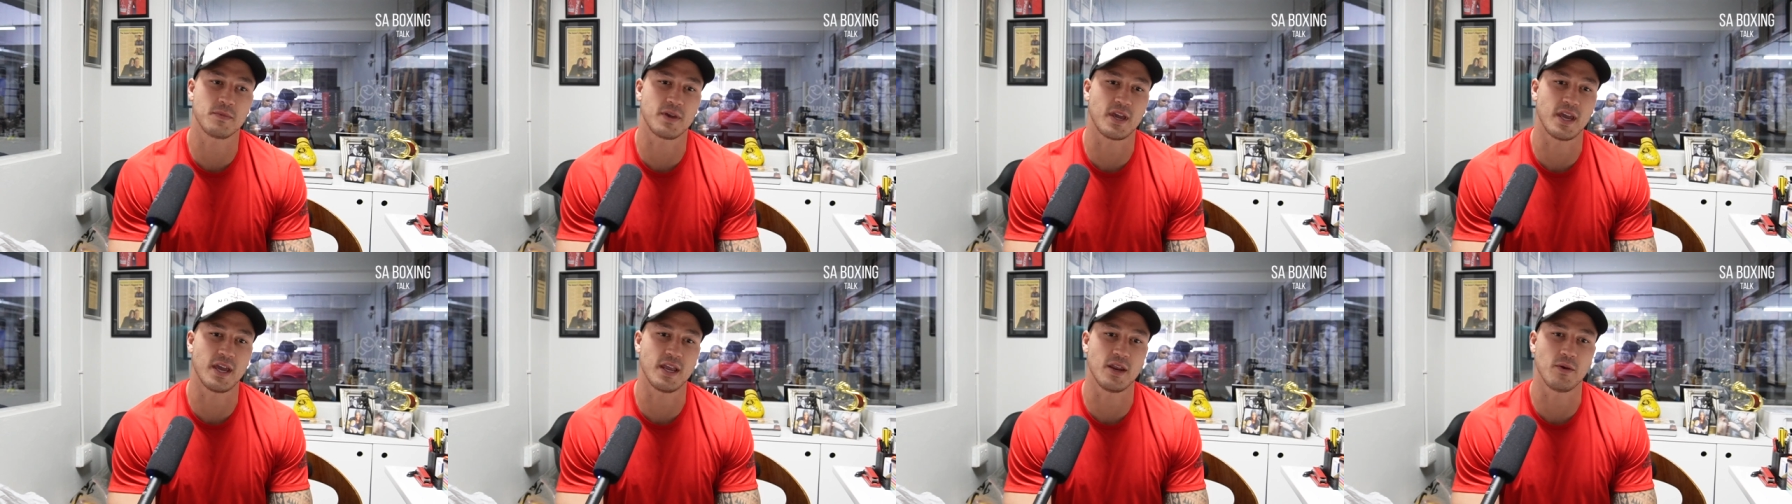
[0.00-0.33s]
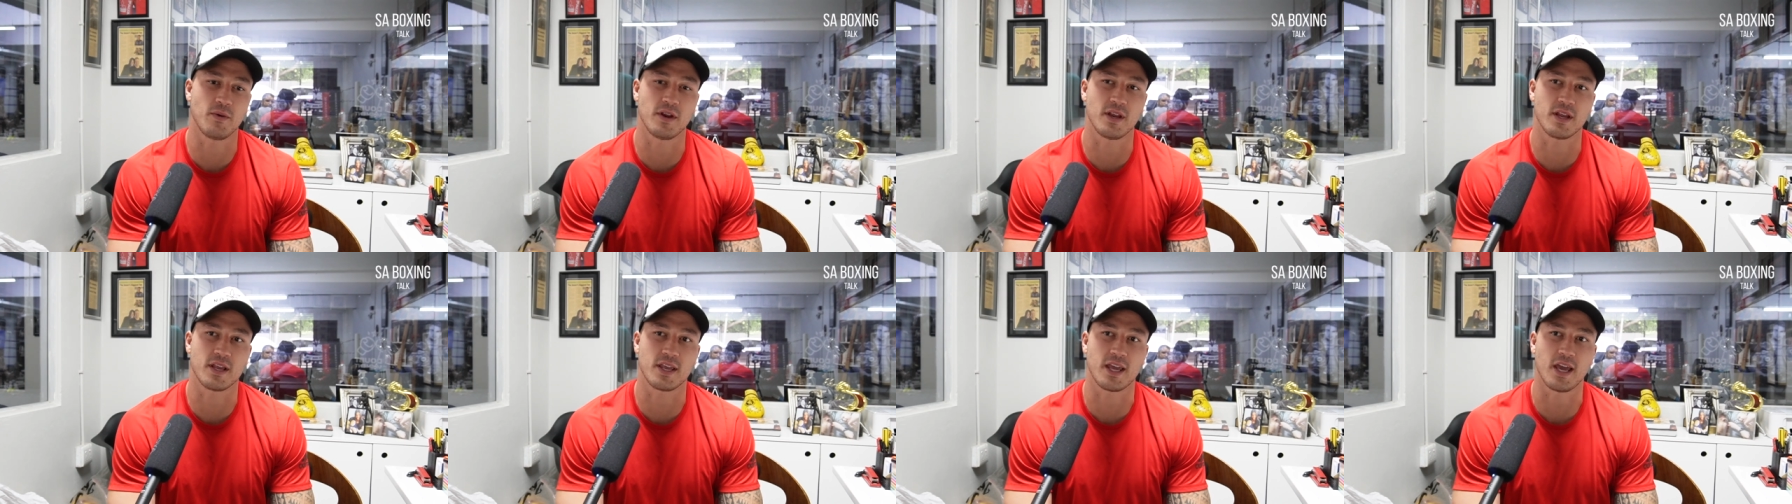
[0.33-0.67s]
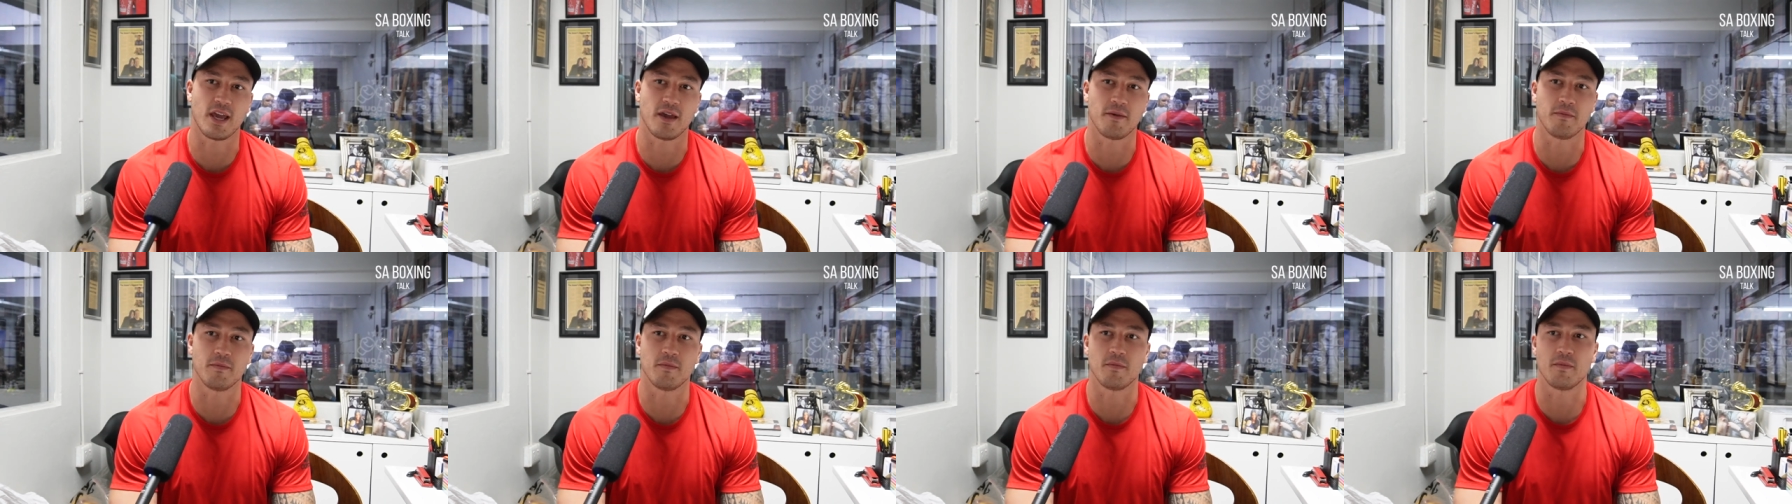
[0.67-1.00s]
again, when it
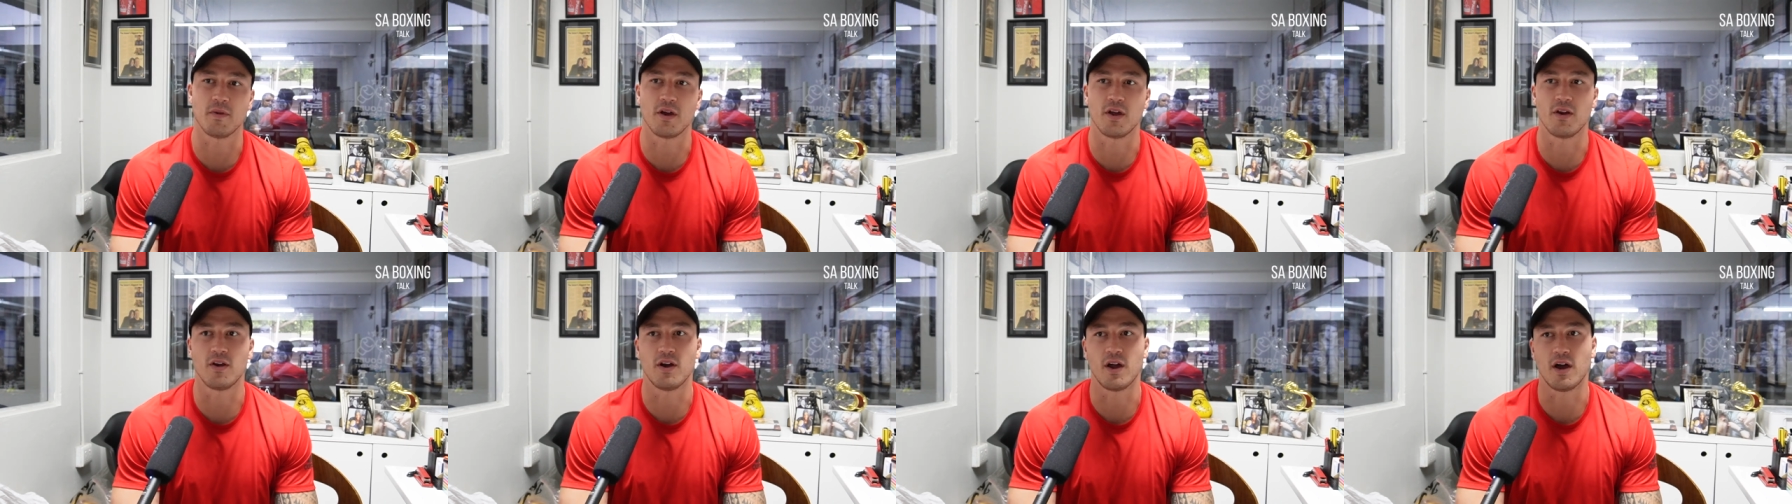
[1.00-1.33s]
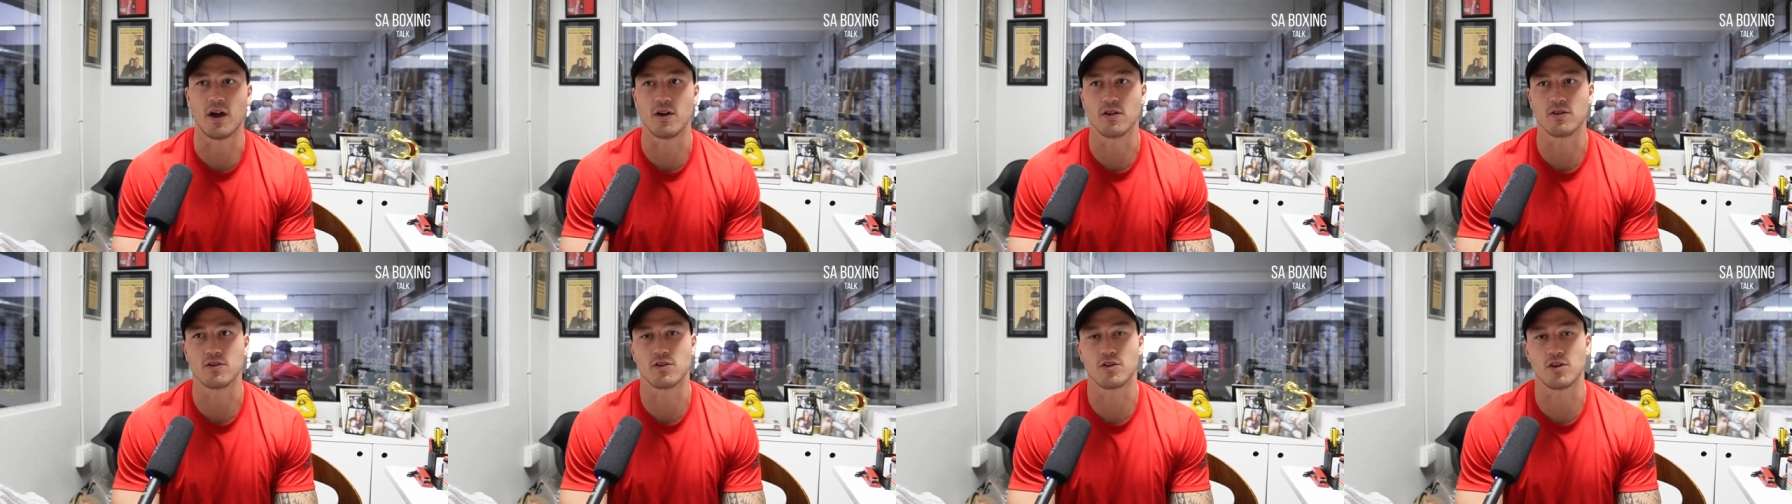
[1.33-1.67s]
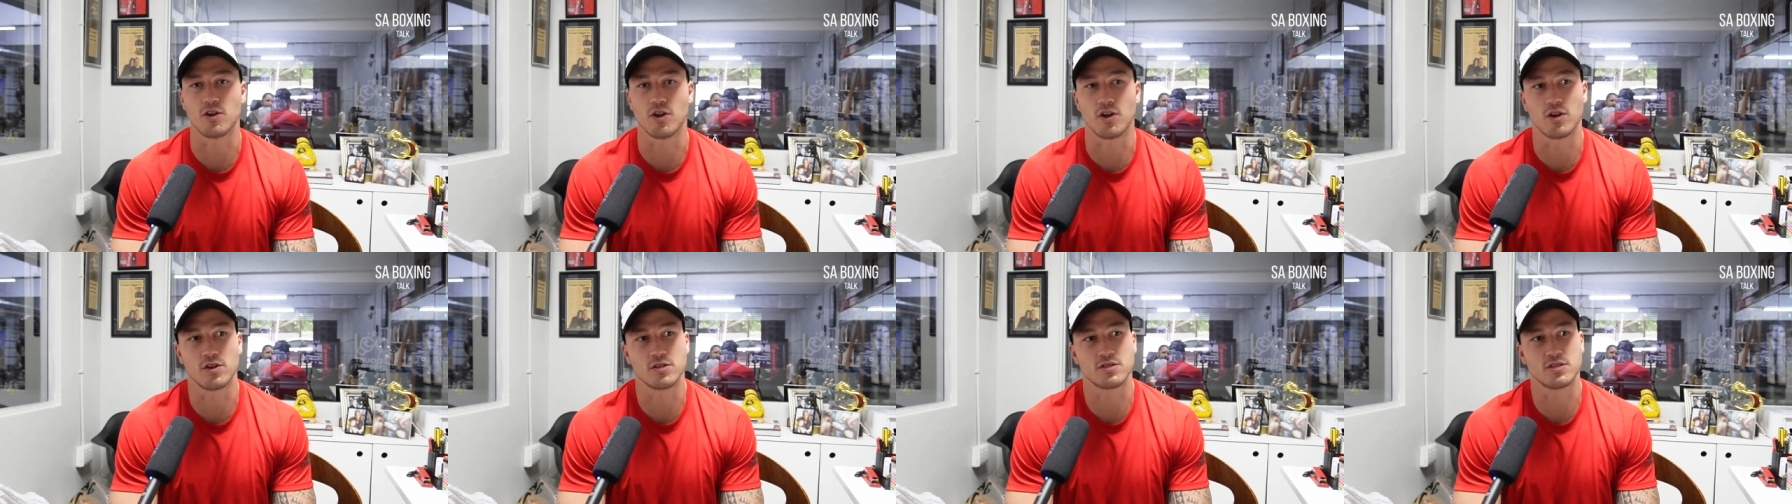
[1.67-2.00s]
came around, you
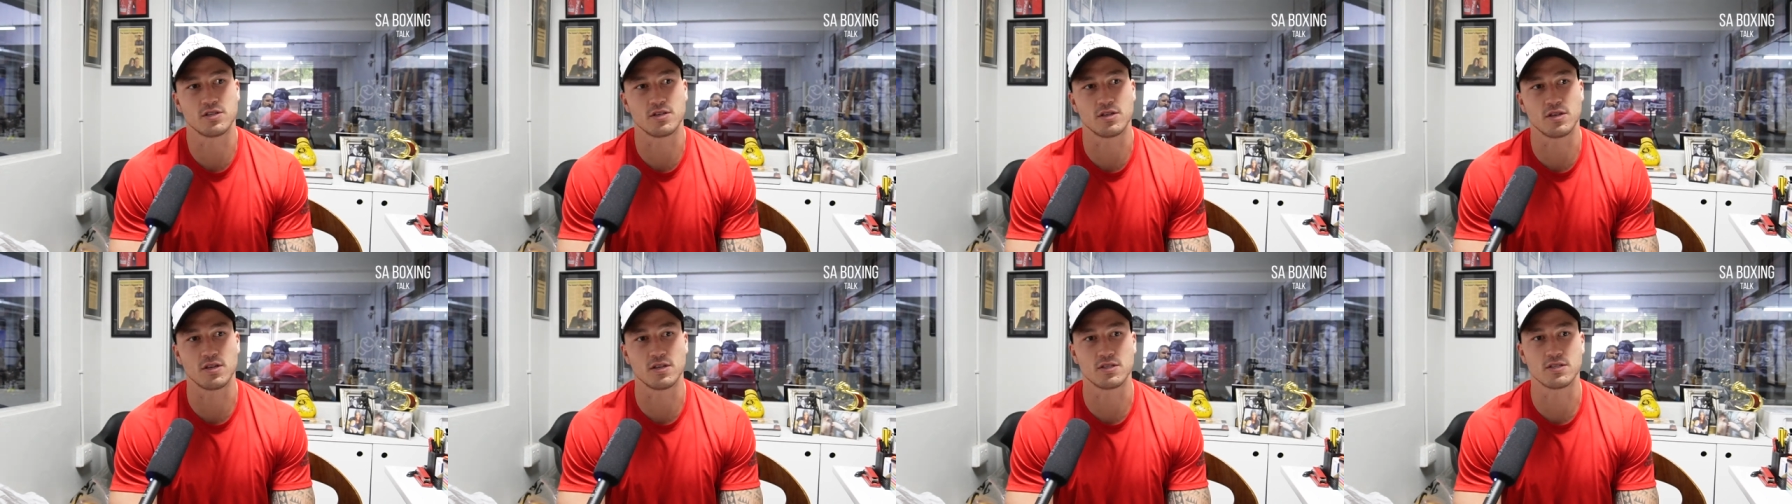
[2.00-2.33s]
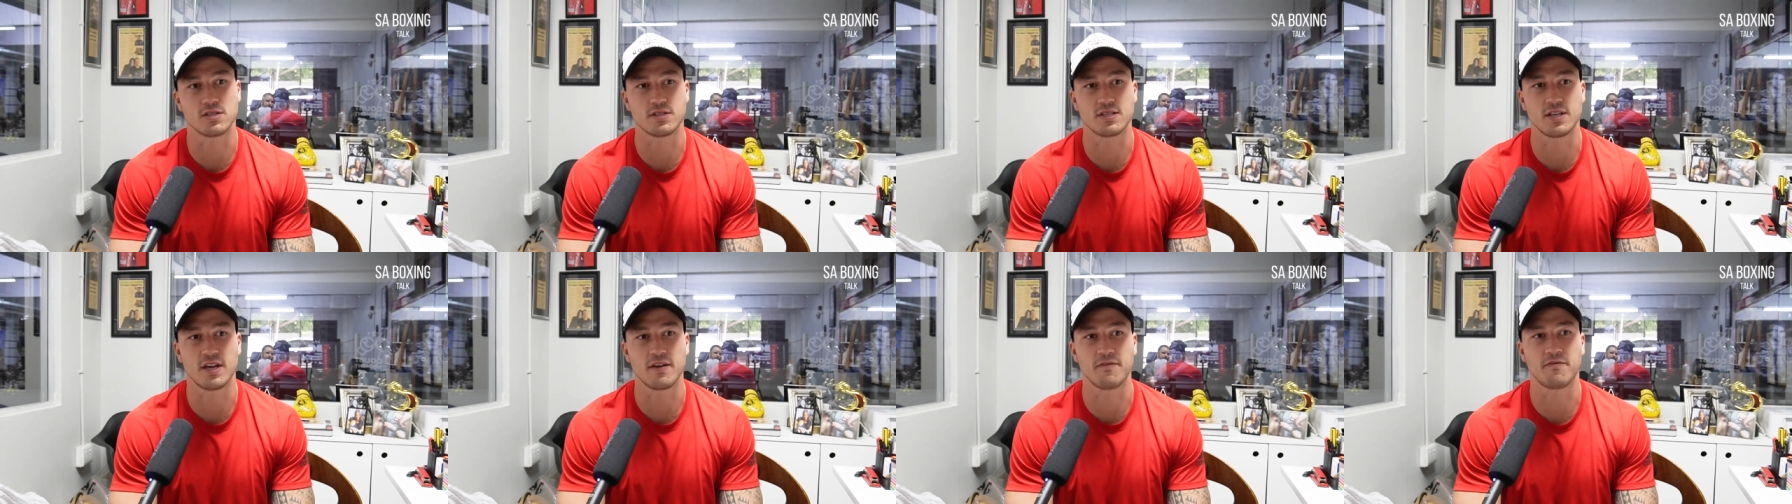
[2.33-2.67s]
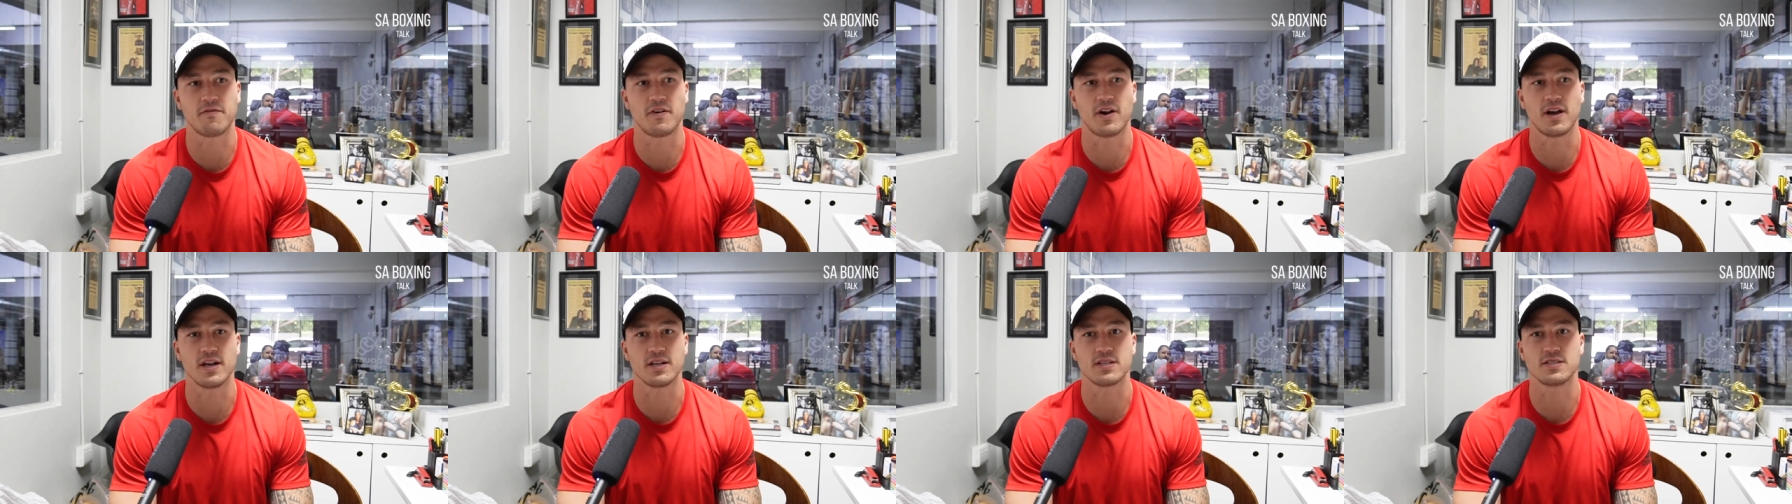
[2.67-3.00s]
know, it's a tough
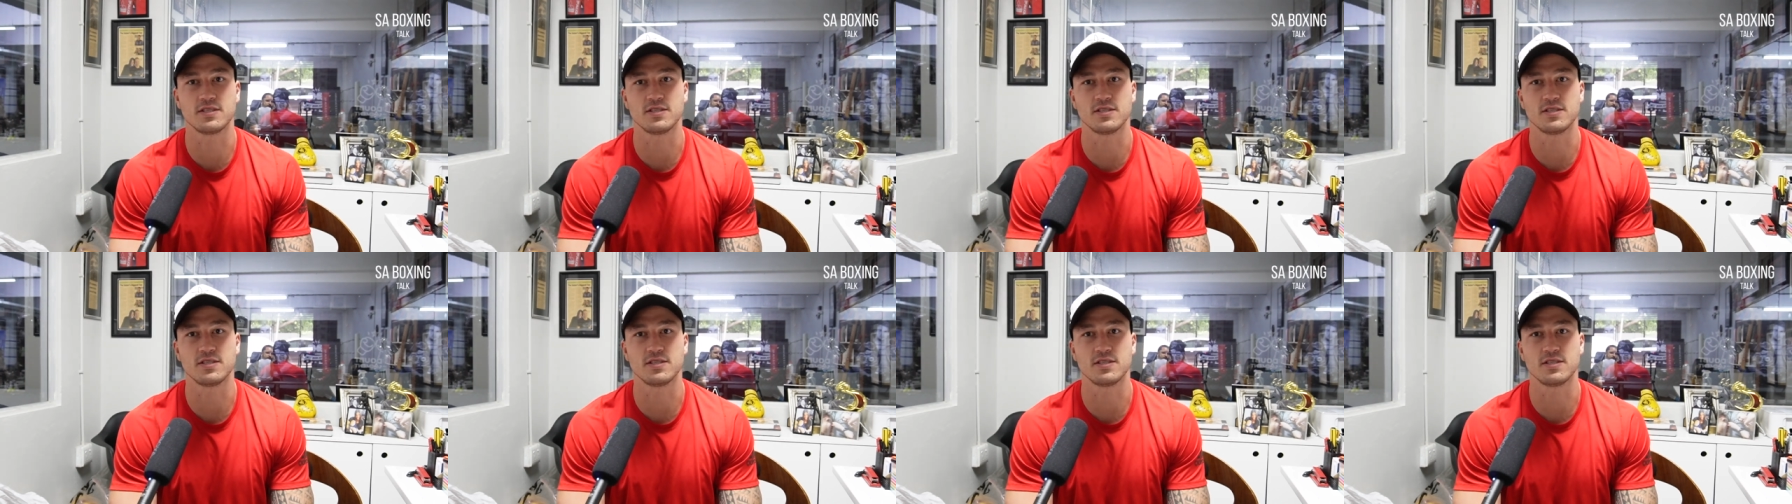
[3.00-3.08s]
fight.